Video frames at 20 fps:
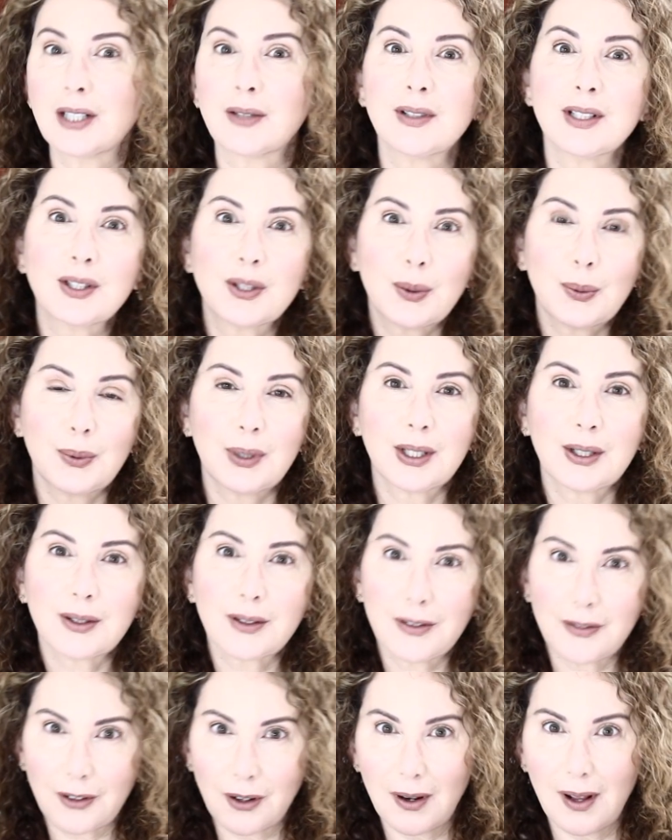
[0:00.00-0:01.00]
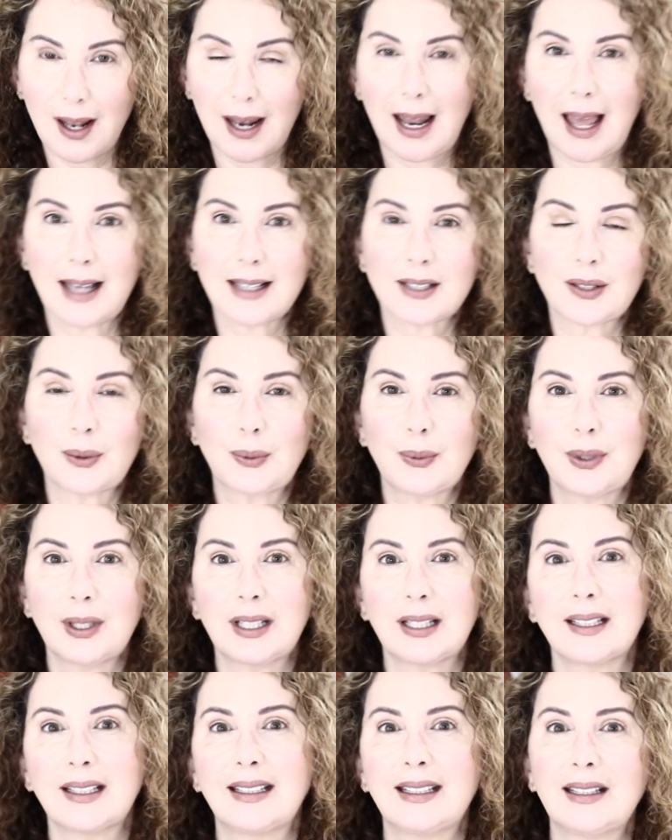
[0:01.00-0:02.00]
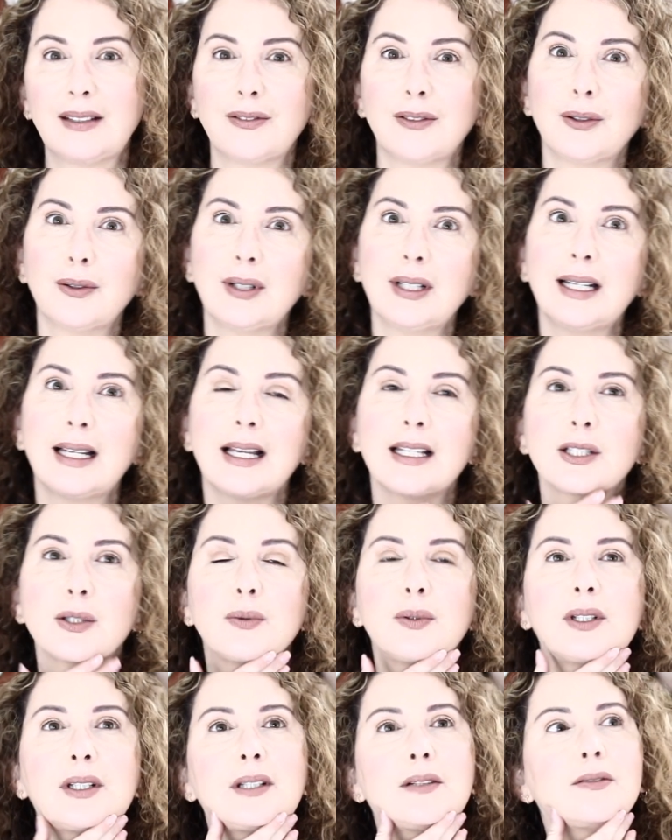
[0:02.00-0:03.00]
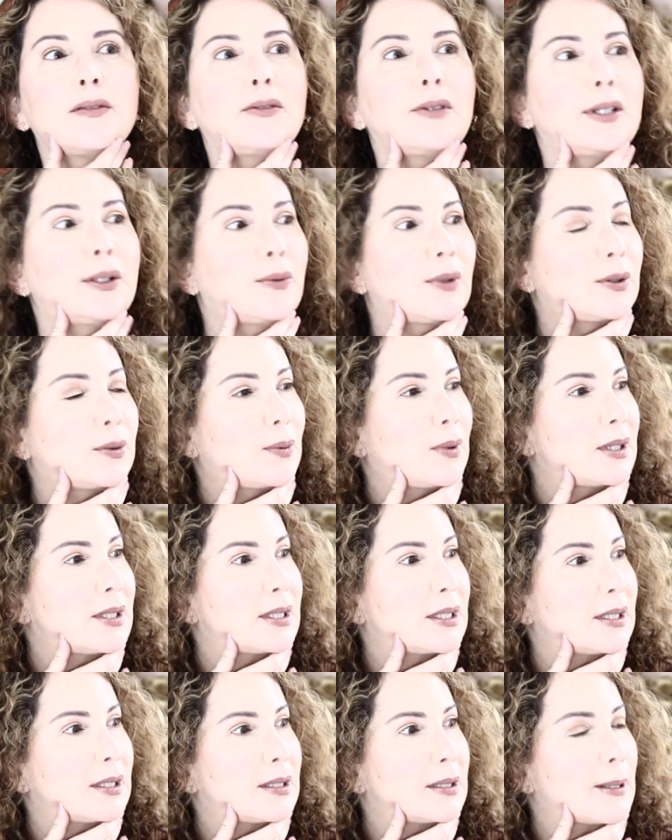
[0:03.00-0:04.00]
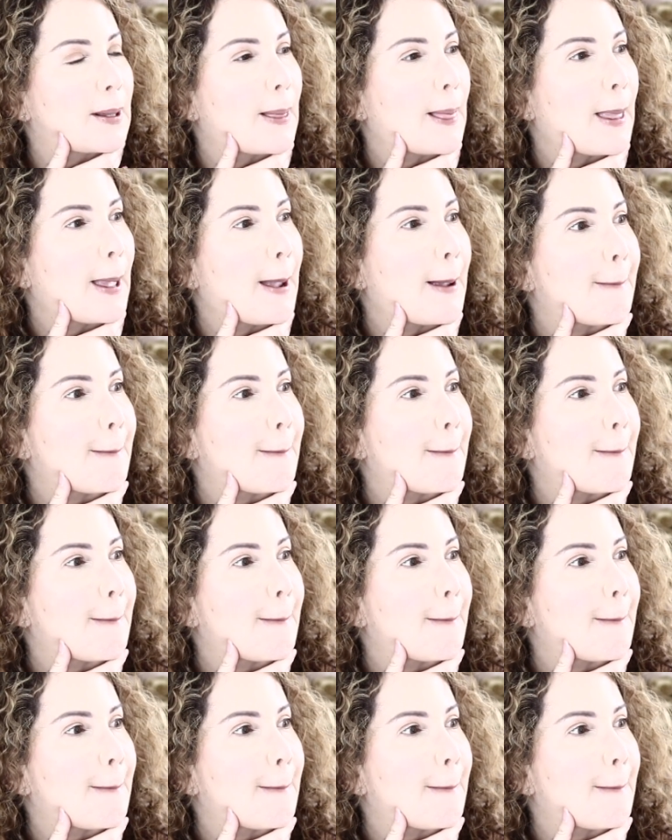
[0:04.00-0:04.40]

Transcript: Here is the winner for last week giveaway. Last week giveaway, what was it?